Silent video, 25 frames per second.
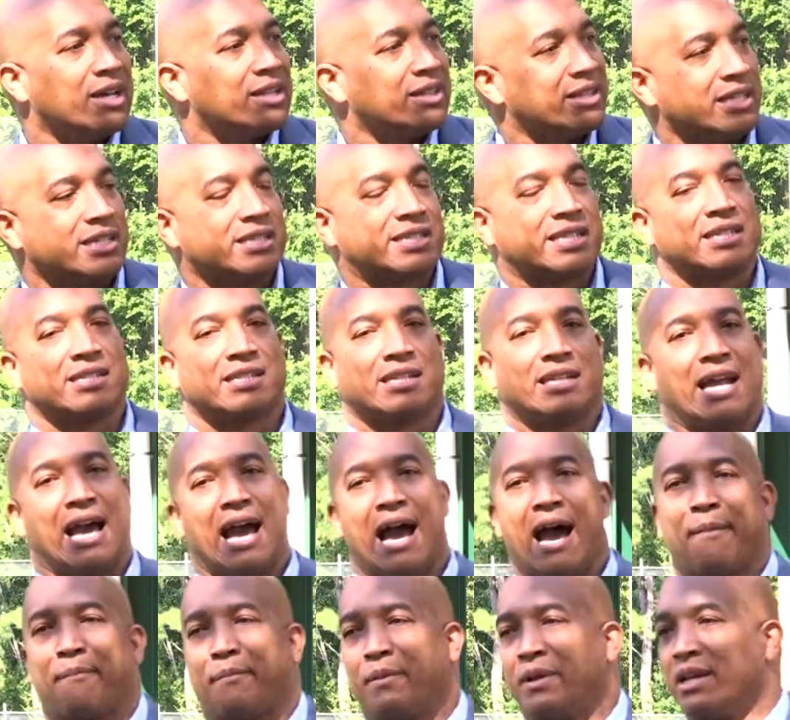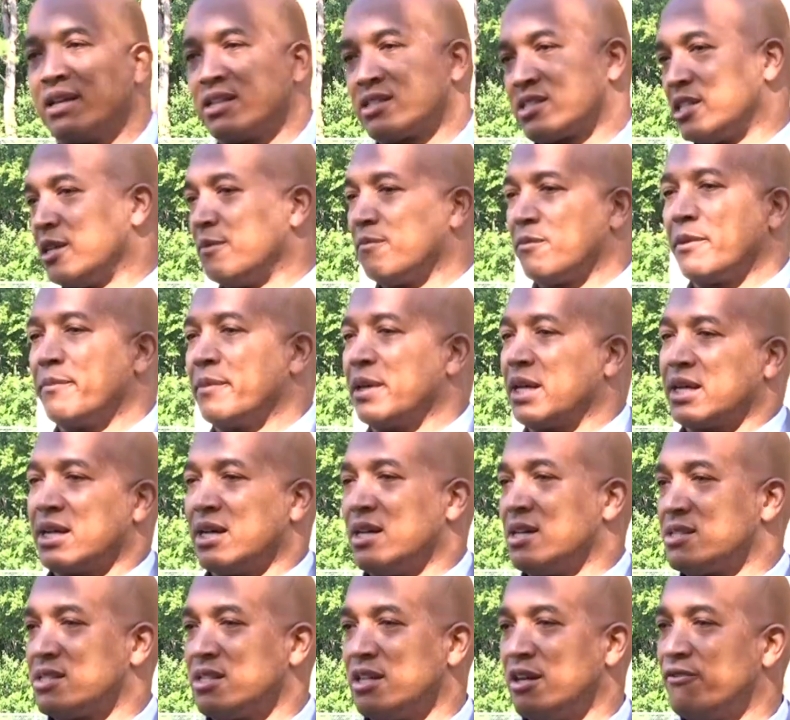This isn't happening simply
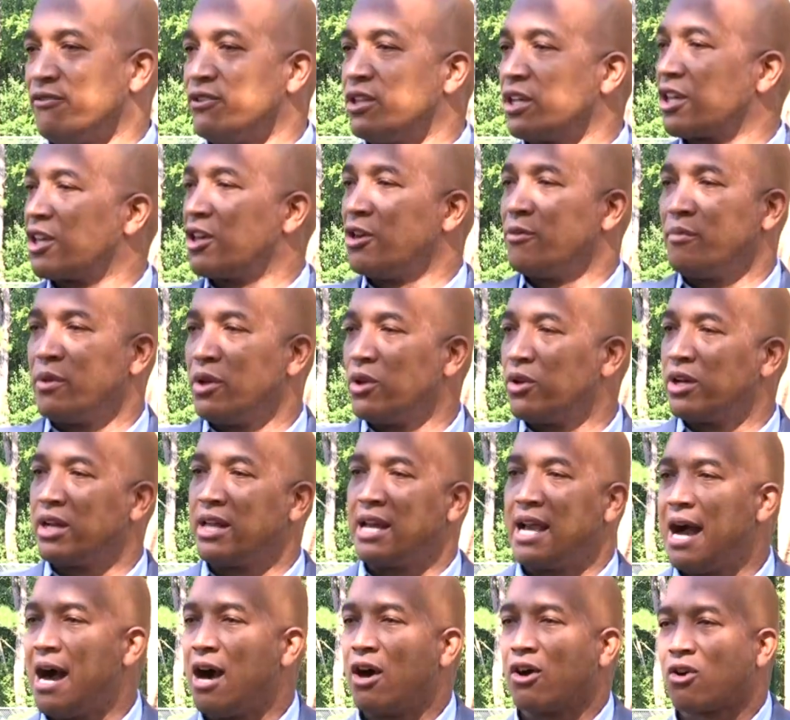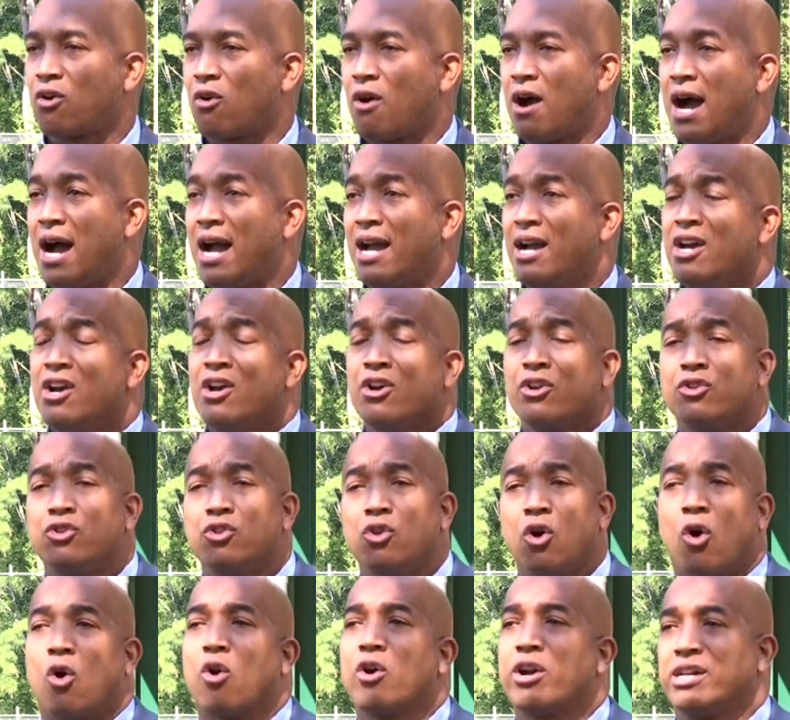because of the community outcry,
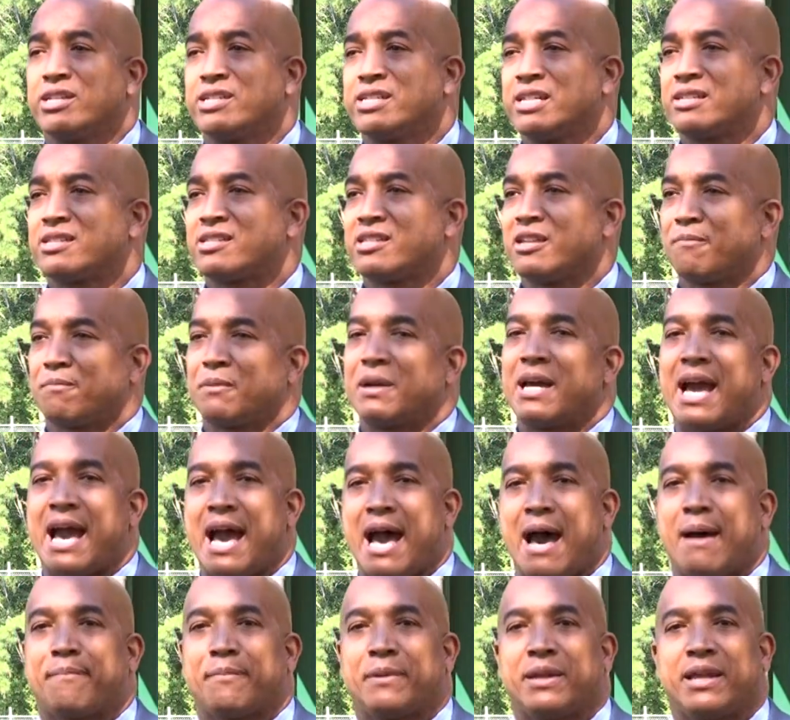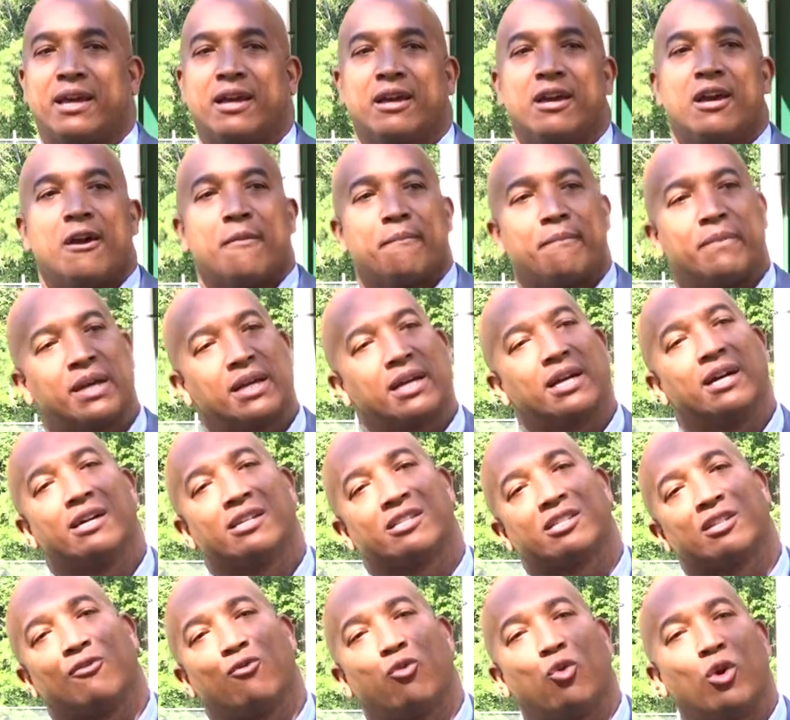nor is it simply happening
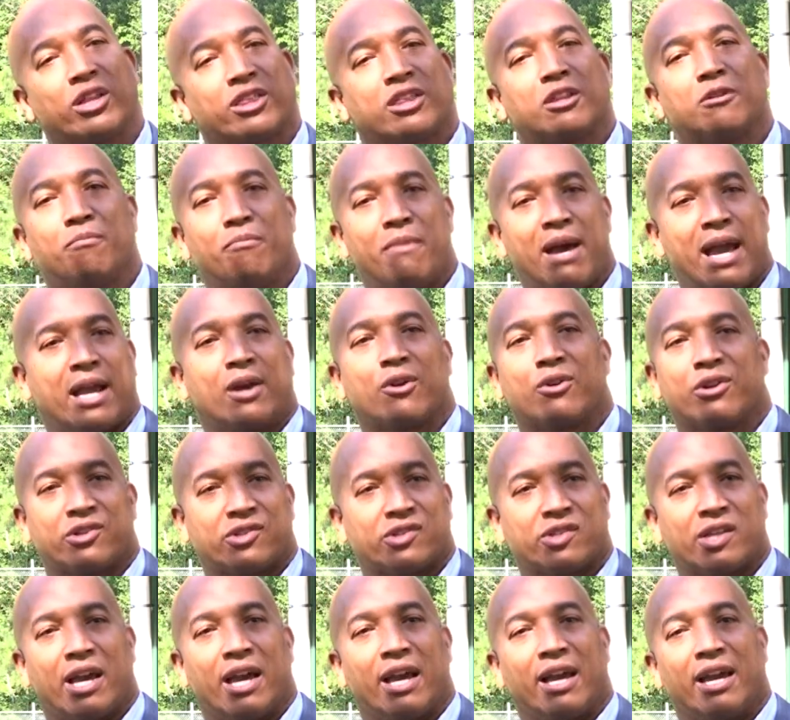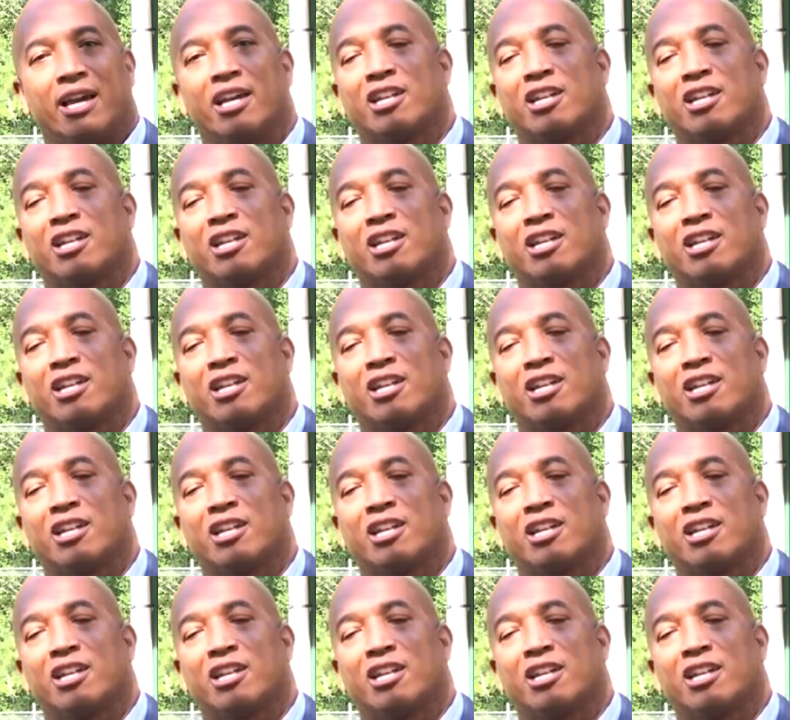because of what the mayor is saying.